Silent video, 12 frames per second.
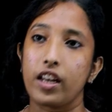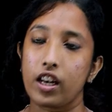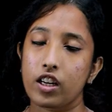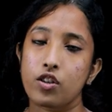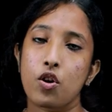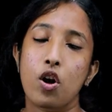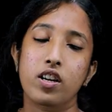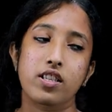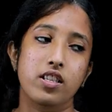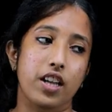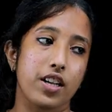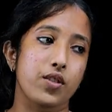the electronic
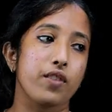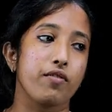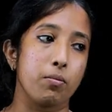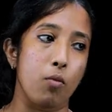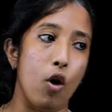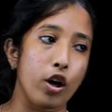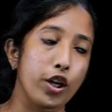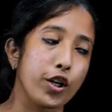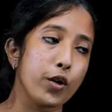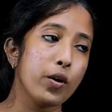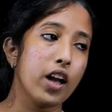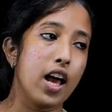states of the
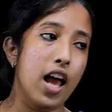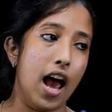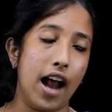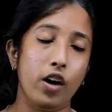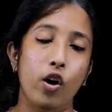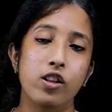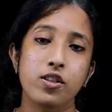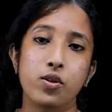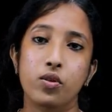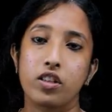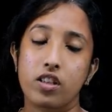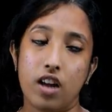molecule and
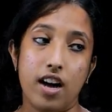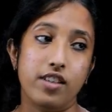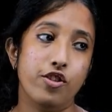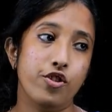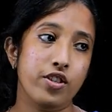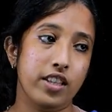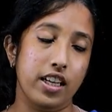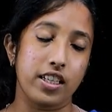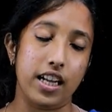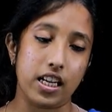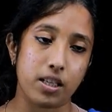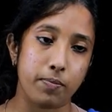also the transition
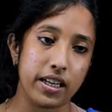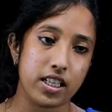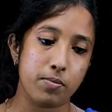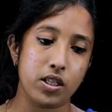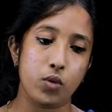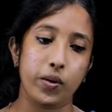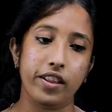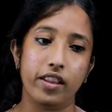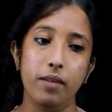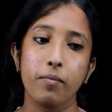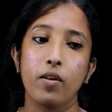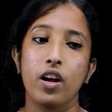that takes place between
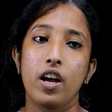them,